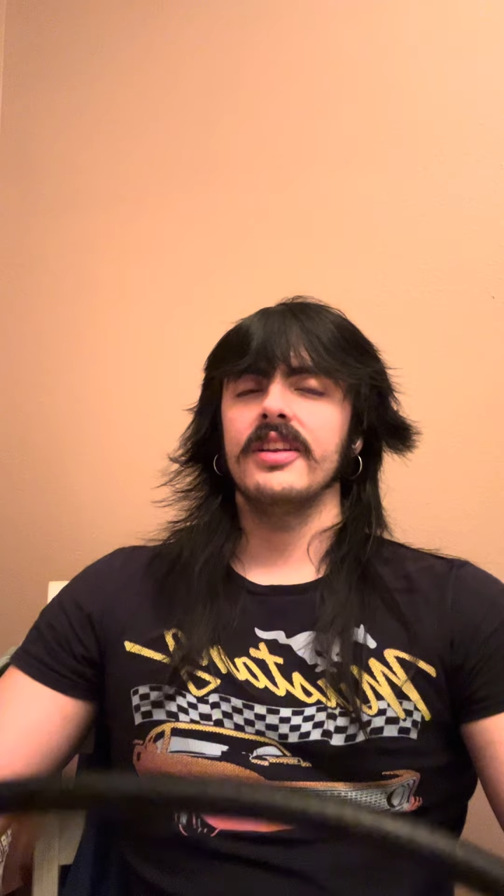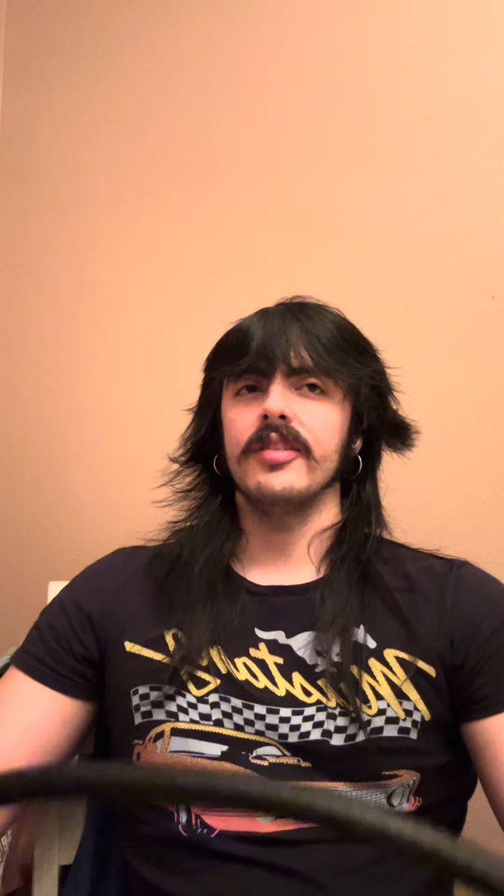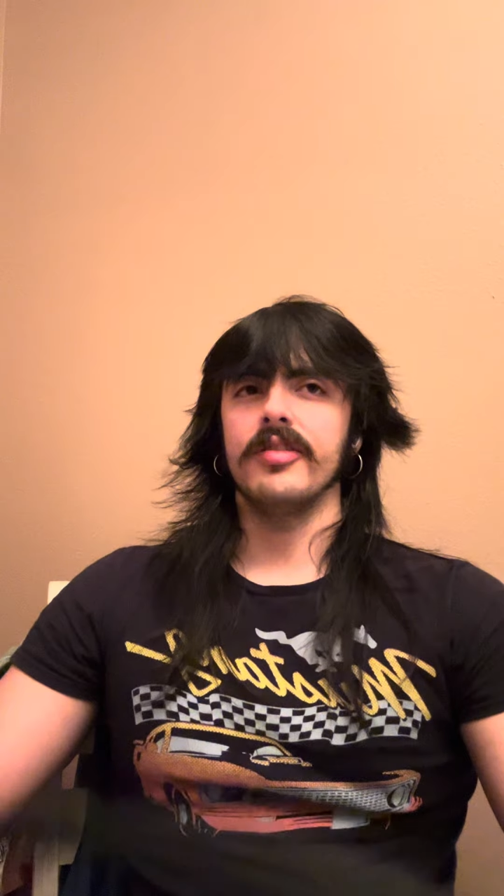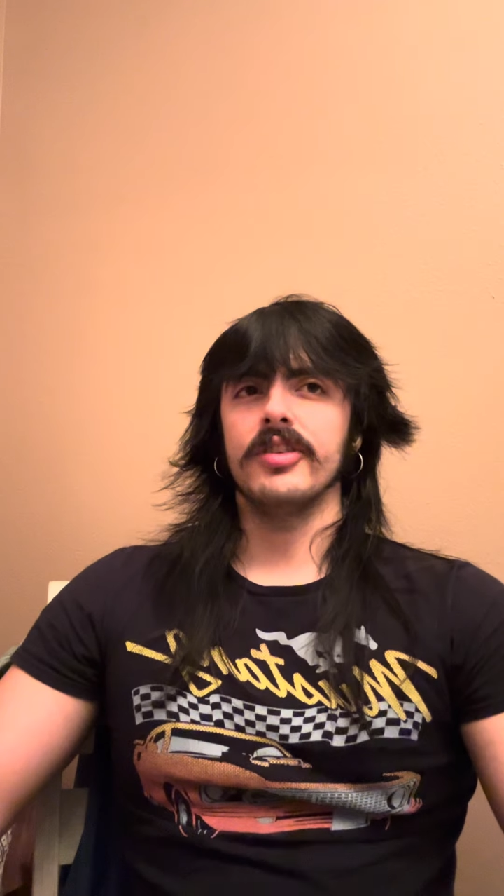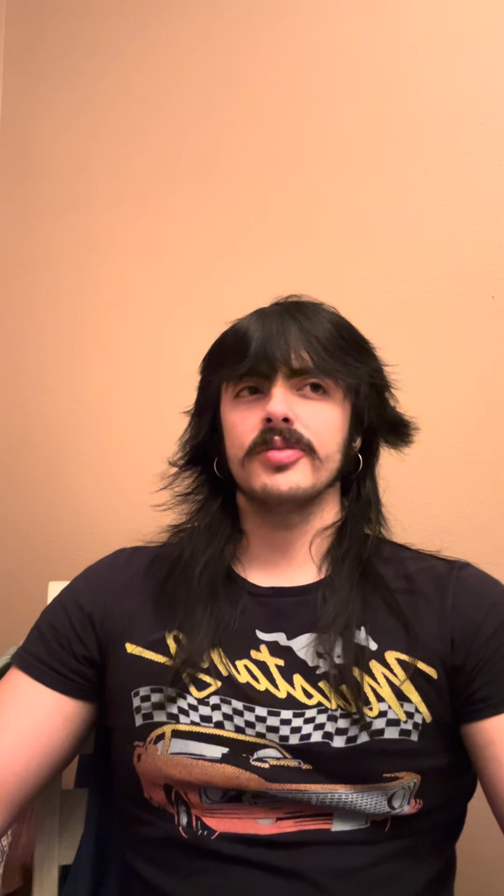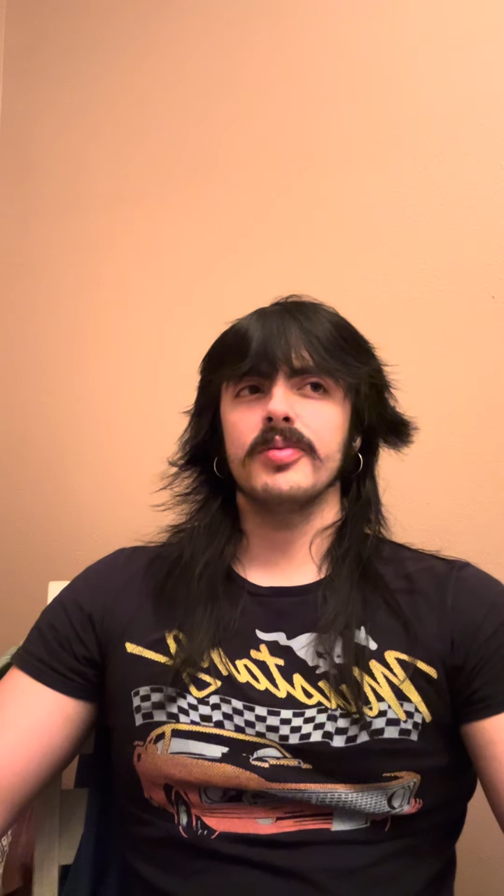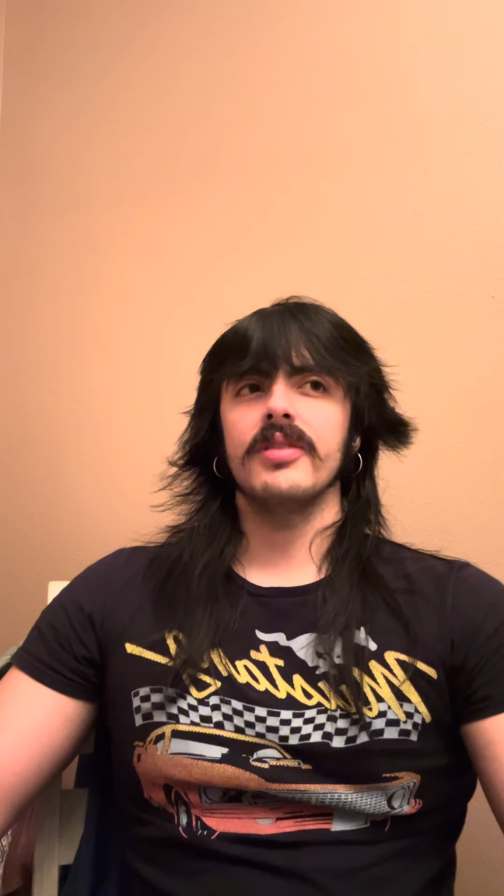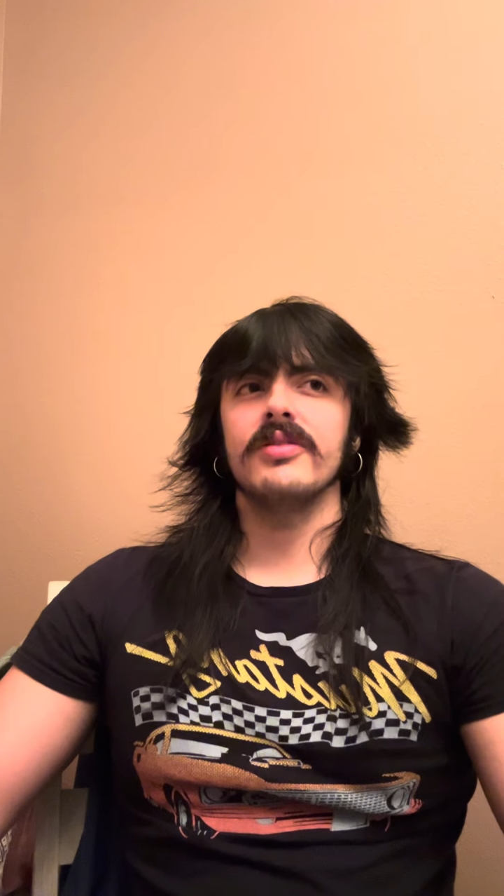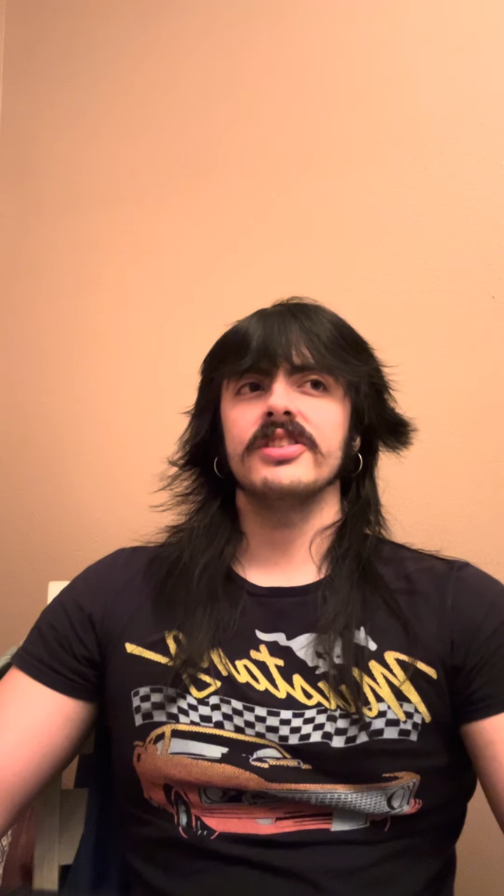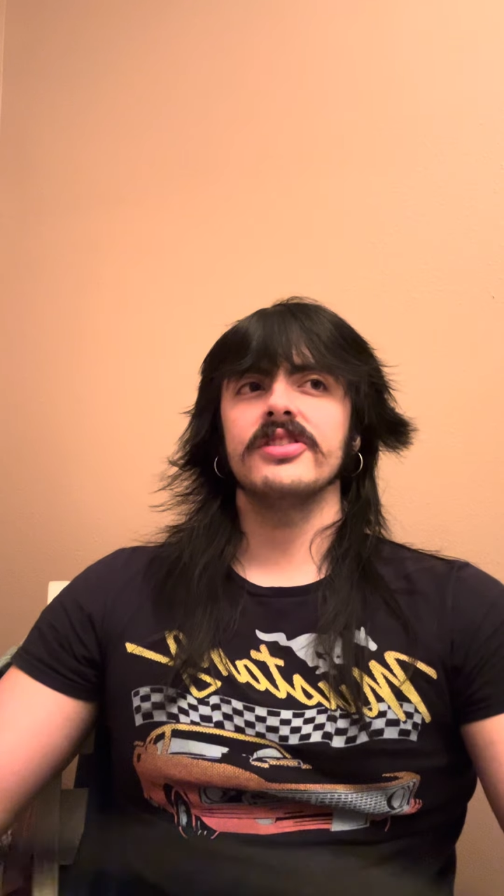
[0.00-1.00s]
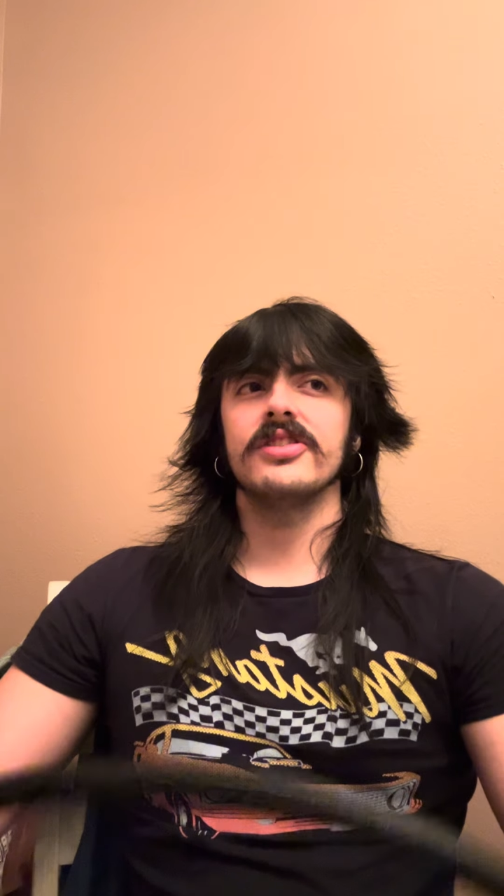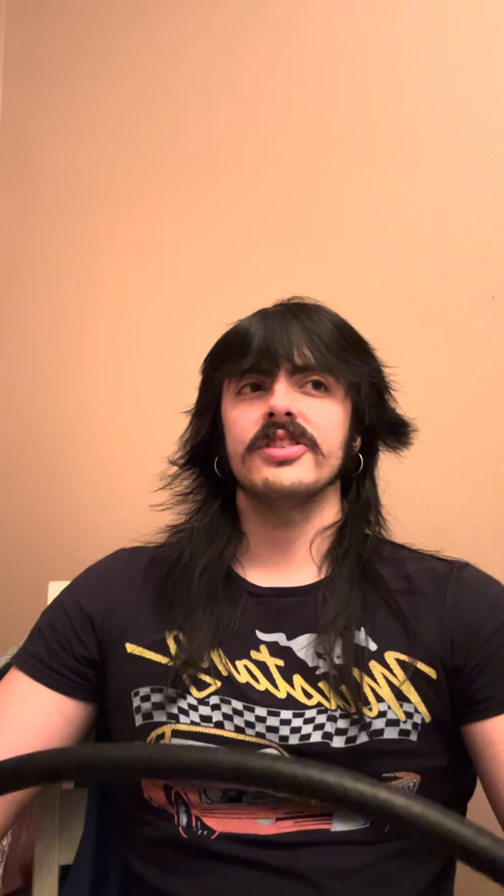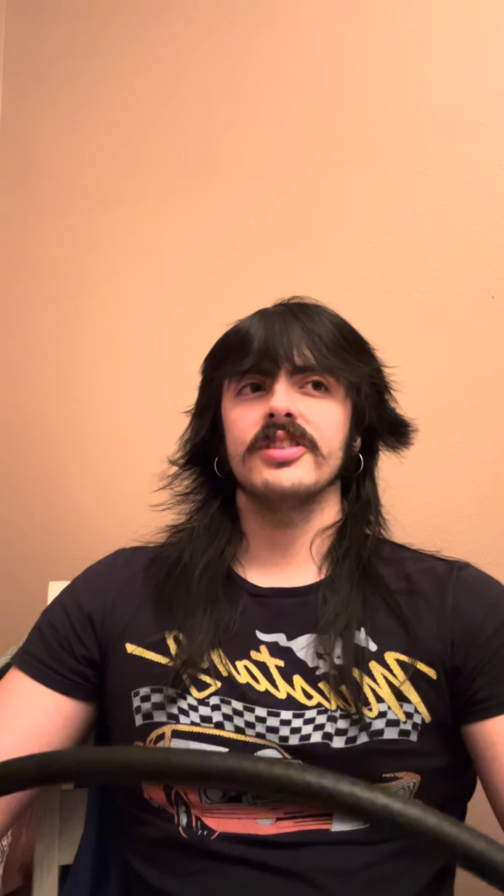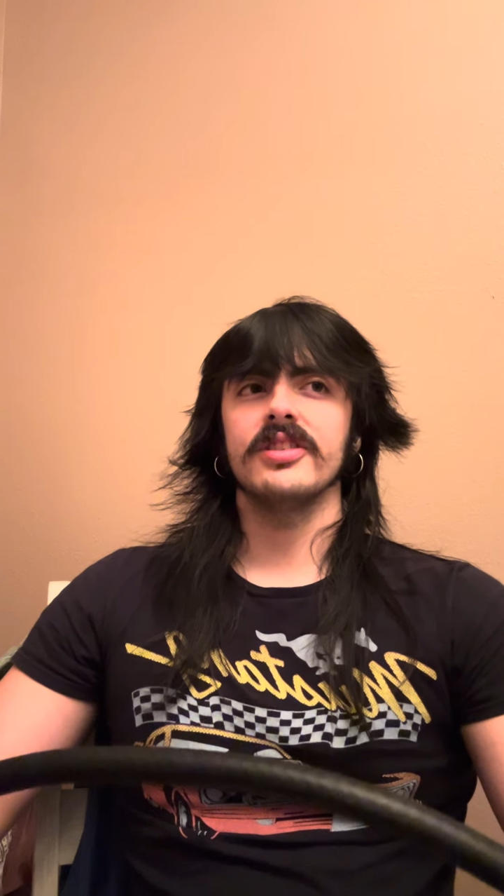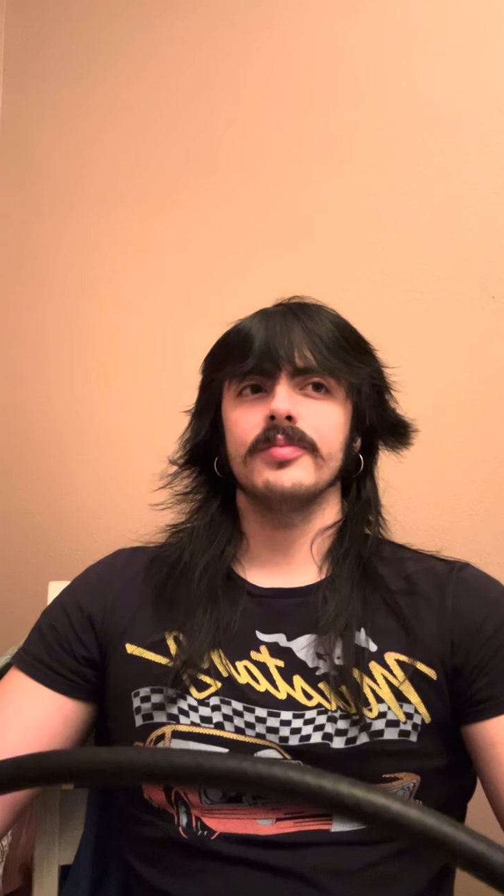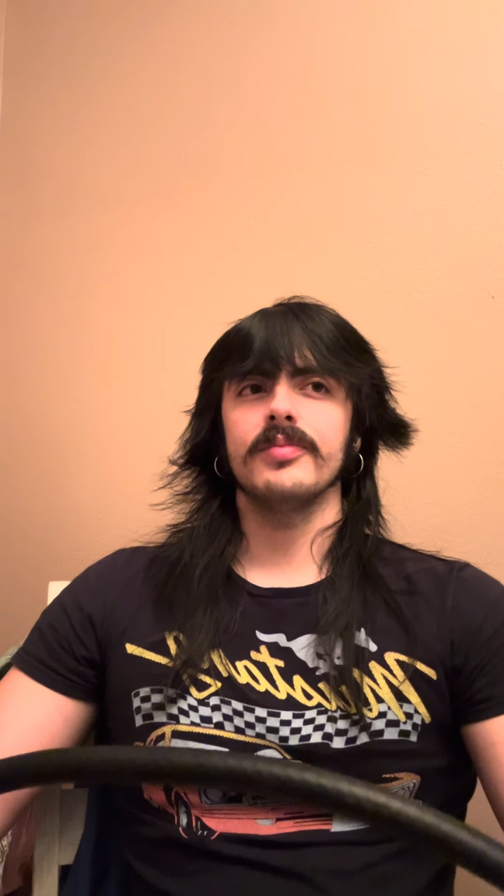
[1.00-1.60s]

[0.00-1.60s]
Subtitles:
the first part research and the